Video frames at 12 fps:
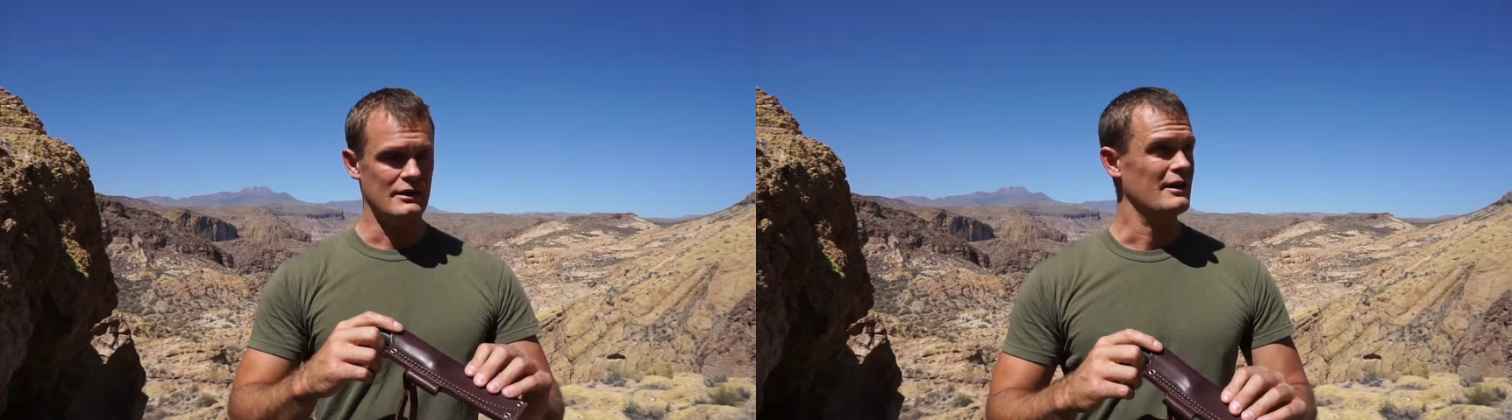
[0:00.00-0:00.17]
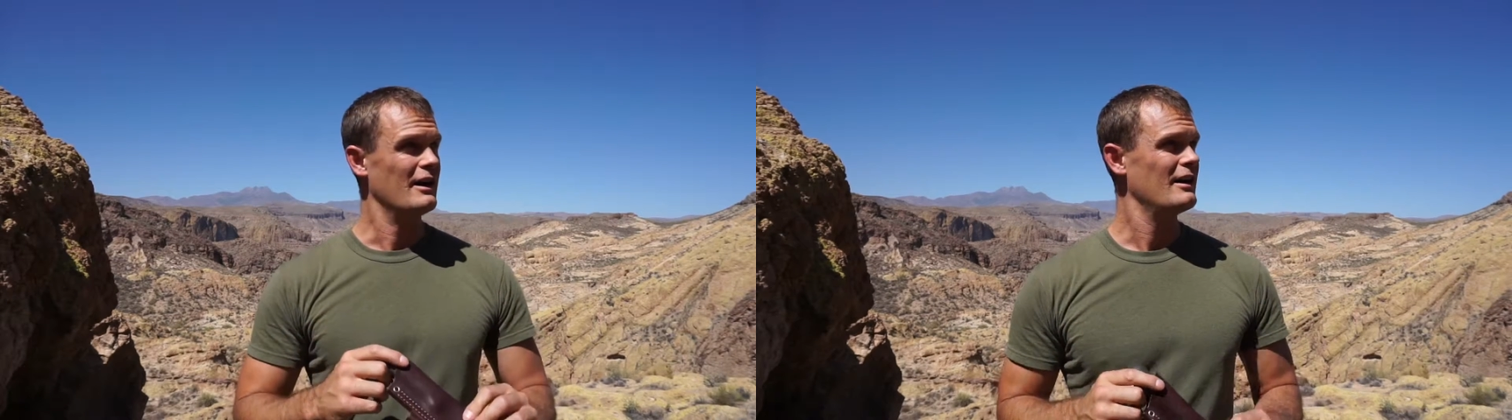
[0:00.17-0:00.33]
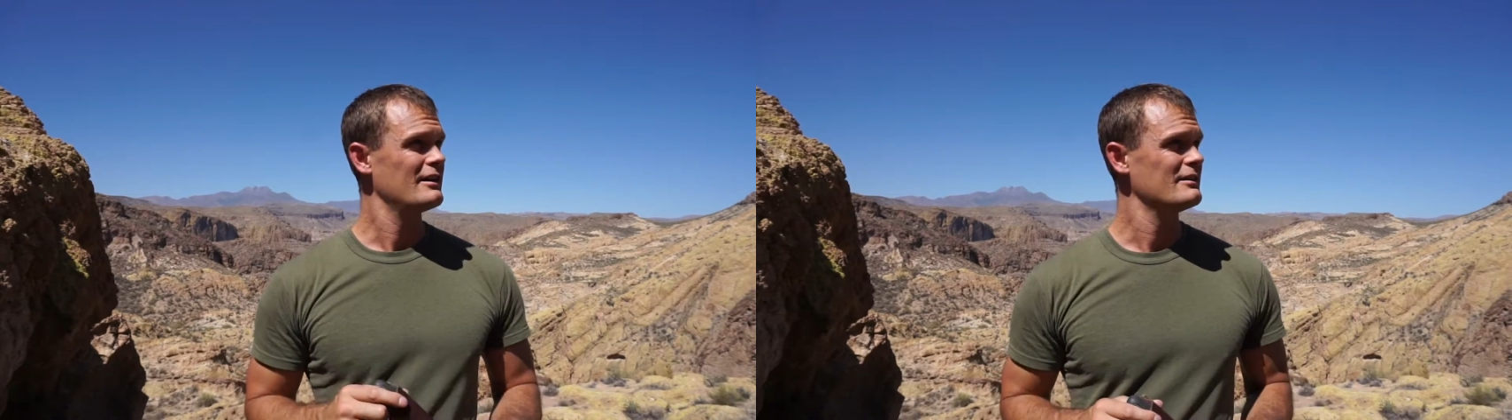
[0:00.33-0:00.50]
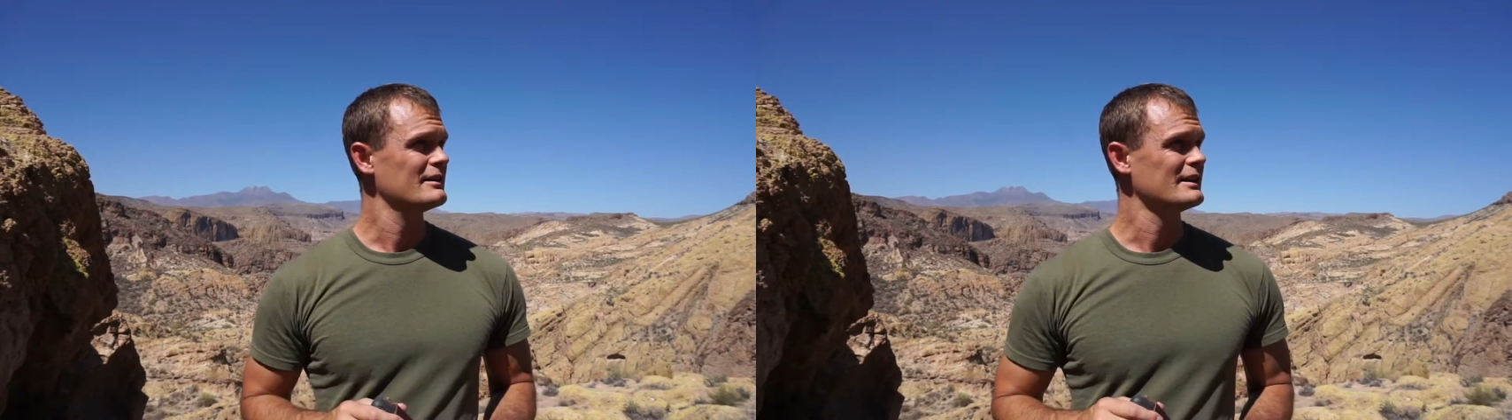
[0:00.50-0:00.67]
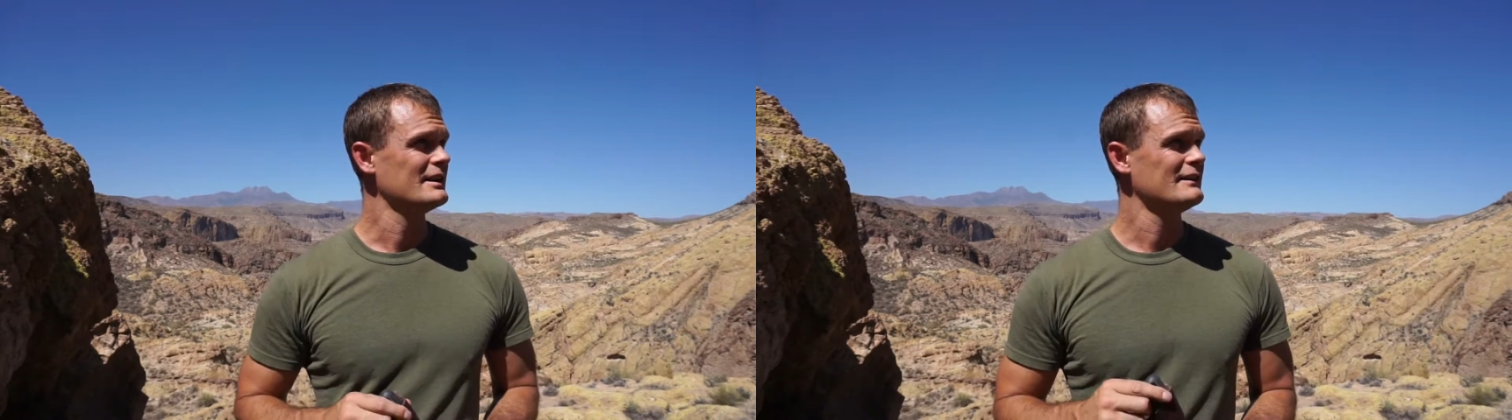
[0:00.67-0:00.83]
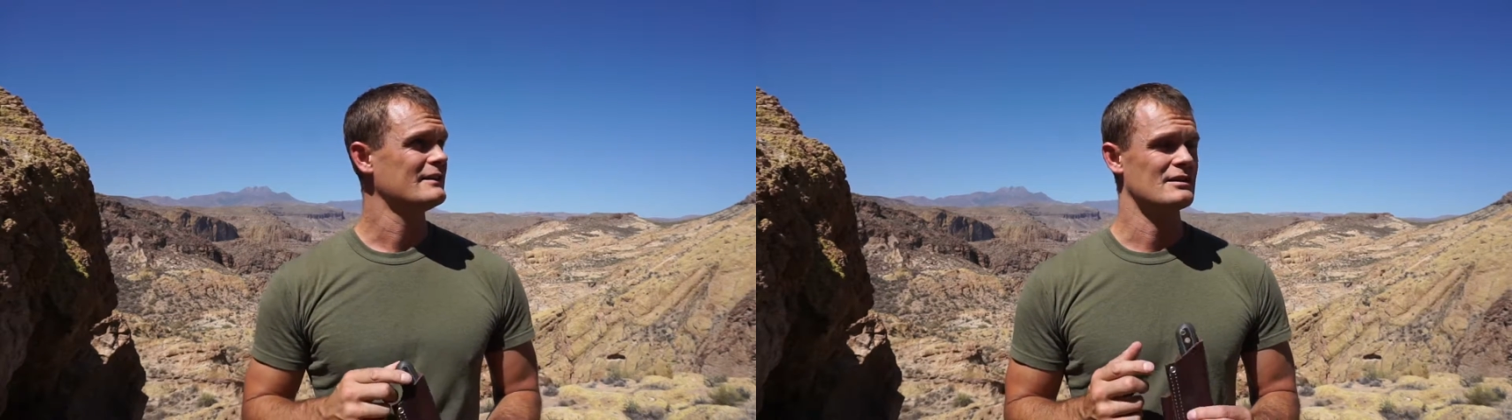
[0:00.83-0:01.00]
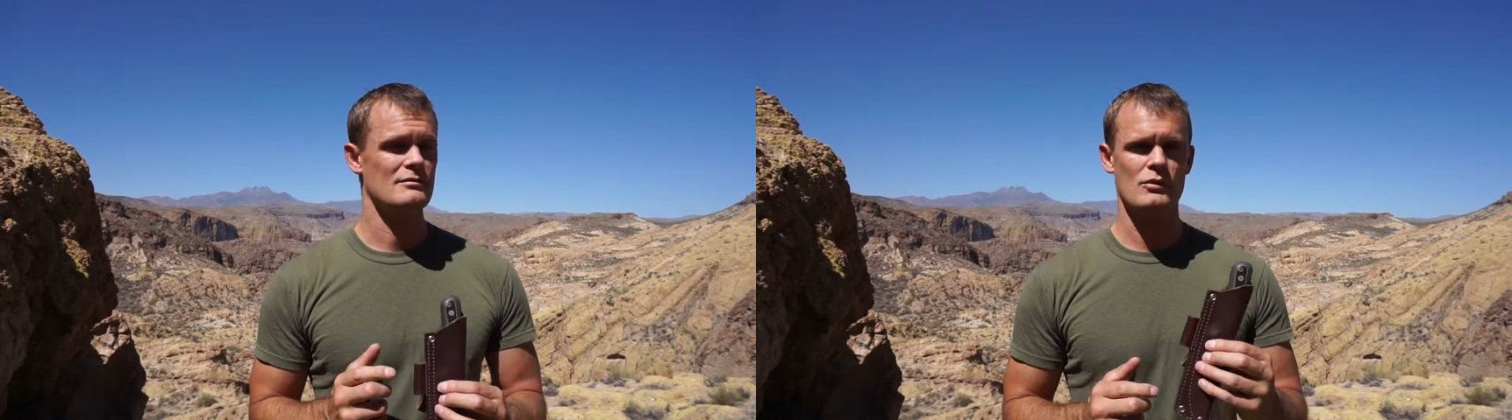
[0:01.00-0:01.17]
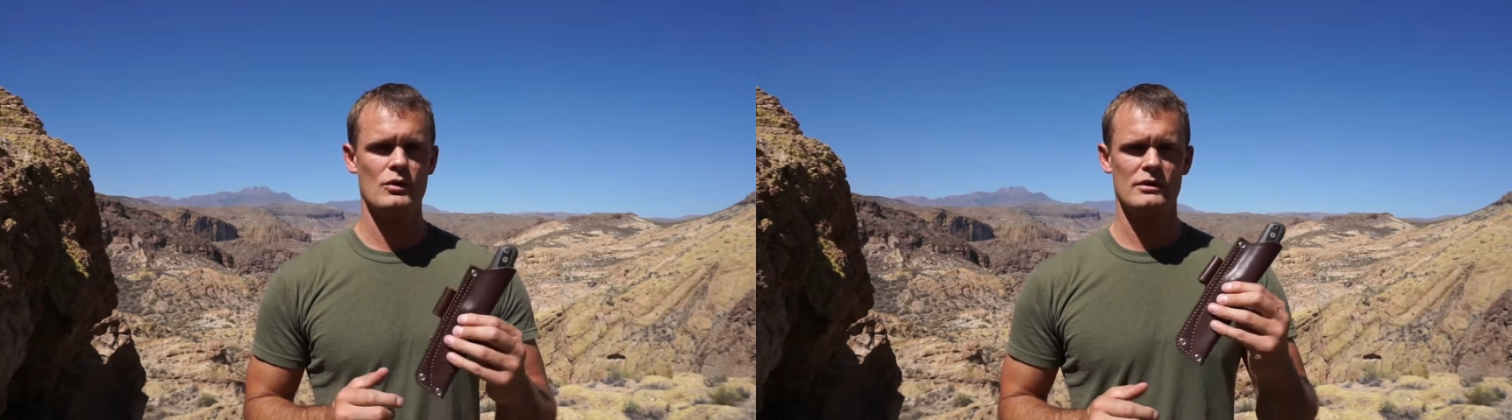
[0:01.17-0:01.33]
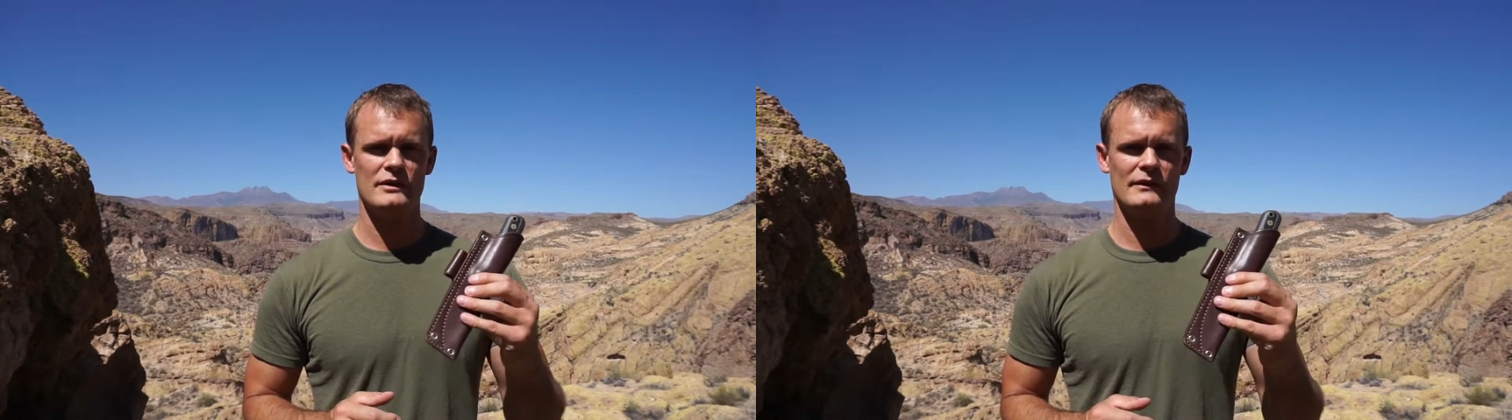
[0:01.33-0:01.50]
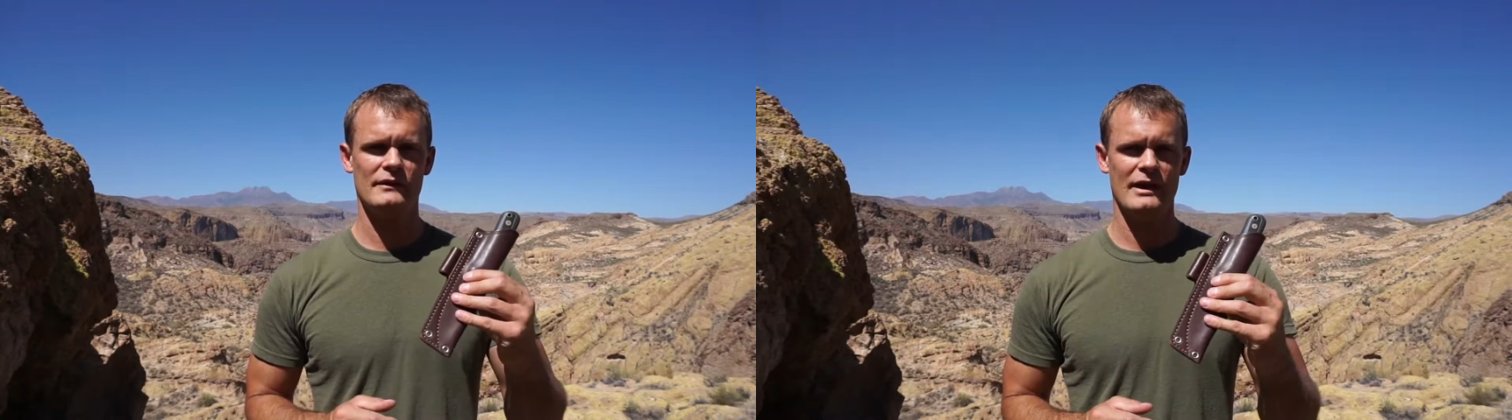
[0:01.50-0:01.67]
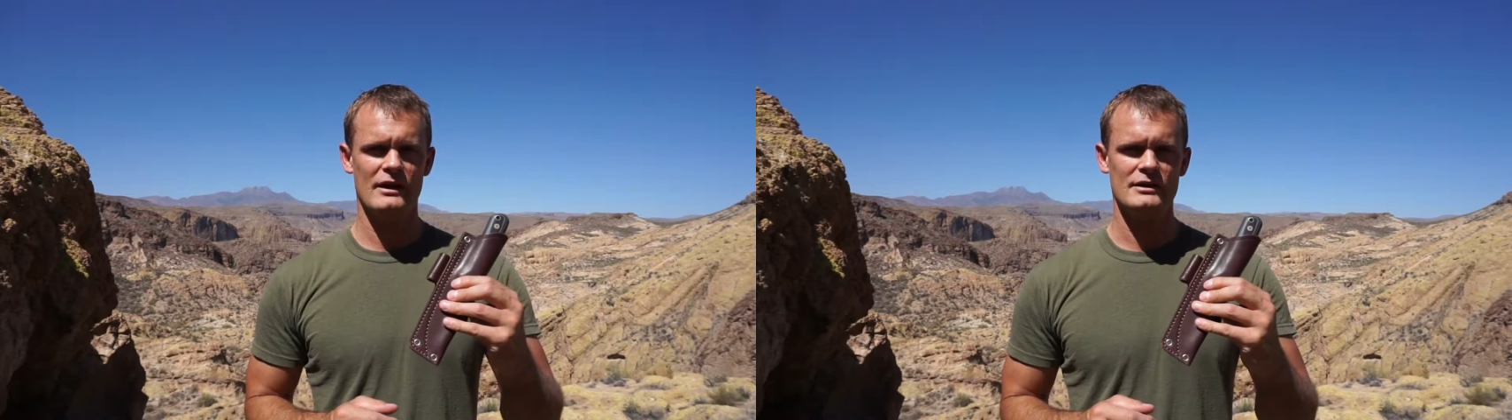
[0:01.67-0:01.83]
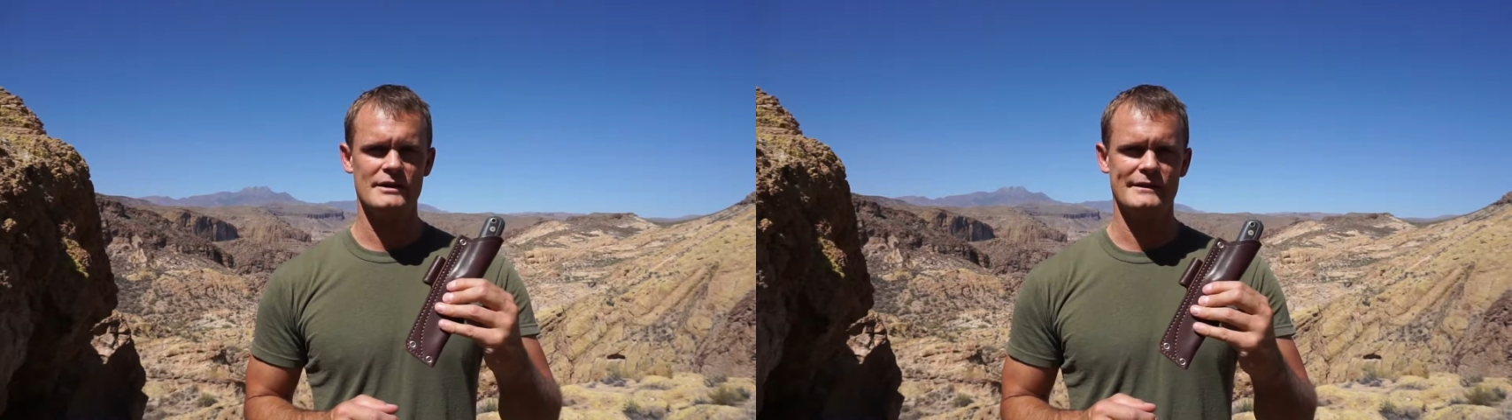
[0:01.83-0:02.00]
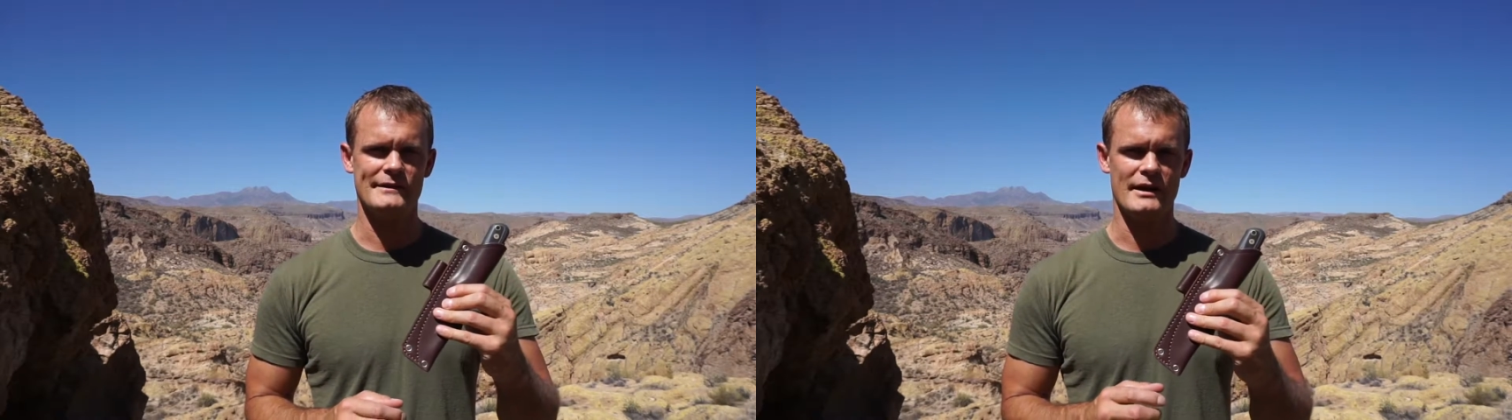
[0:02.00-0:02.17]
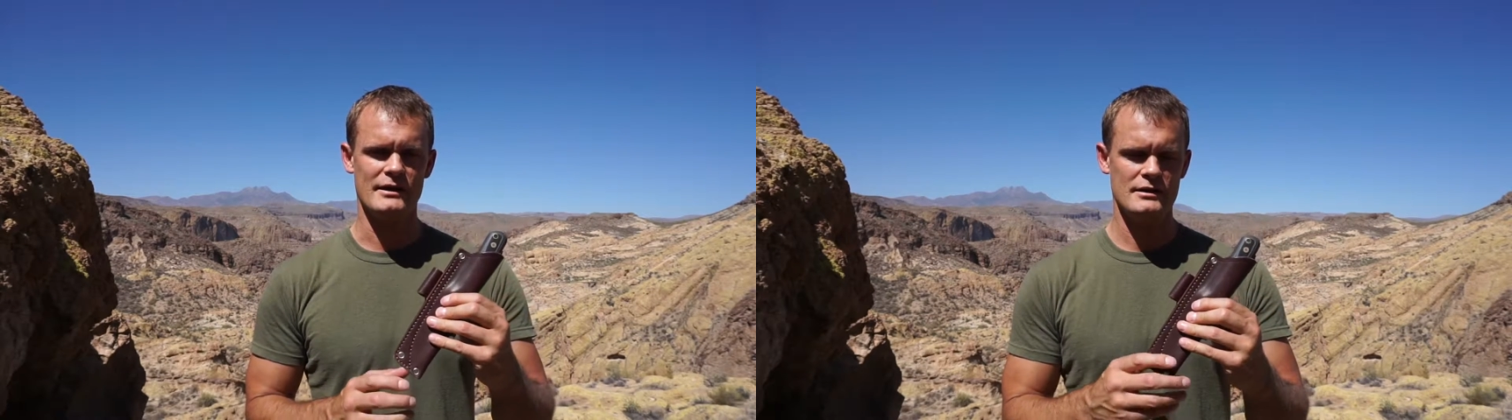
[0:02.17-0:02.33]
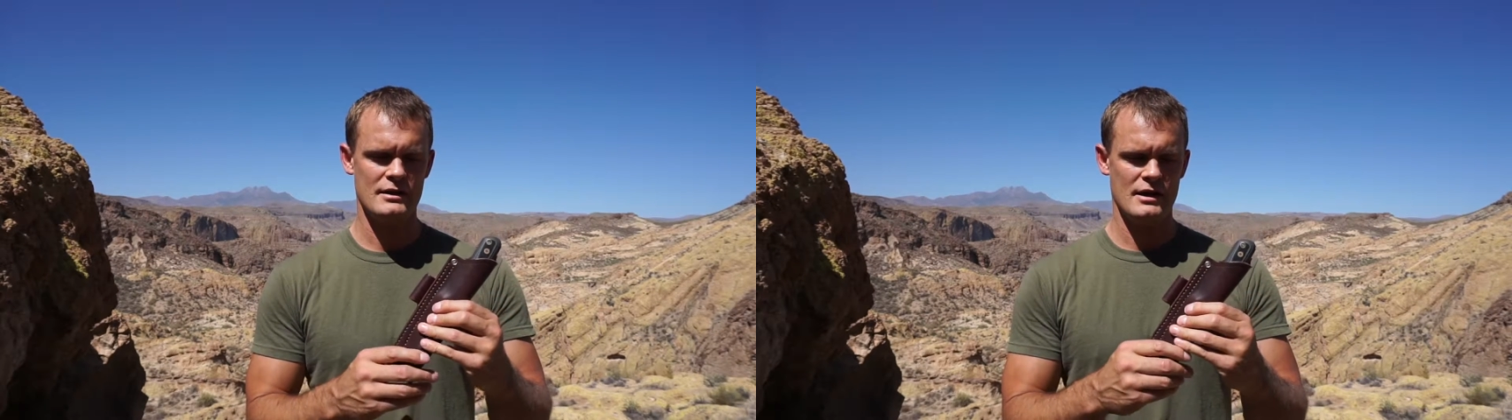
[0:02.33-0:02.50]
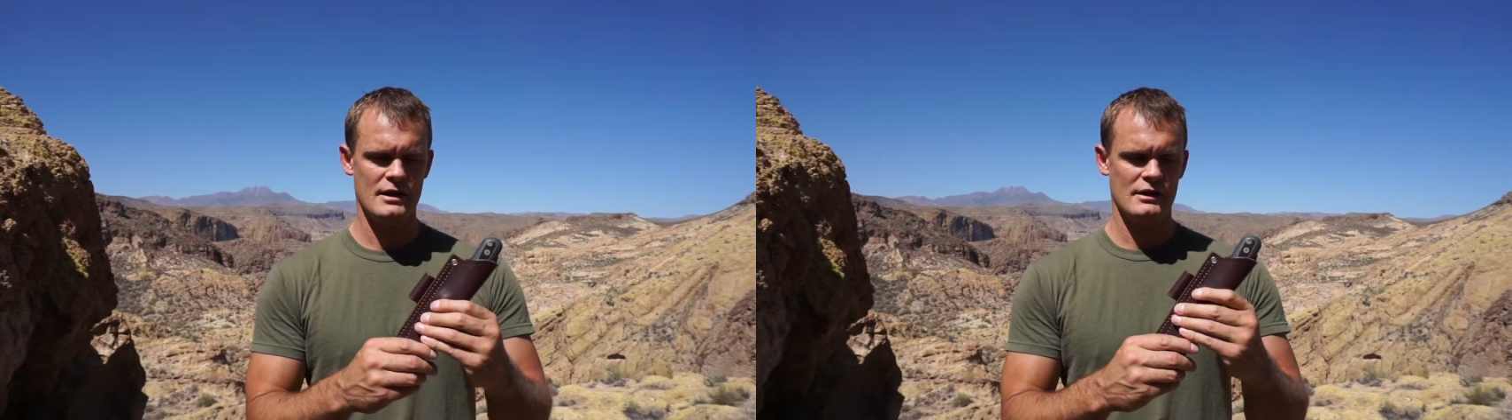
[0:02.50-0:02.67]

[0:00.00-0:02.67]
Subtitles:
the hotter it gets and the more this is out in the sun,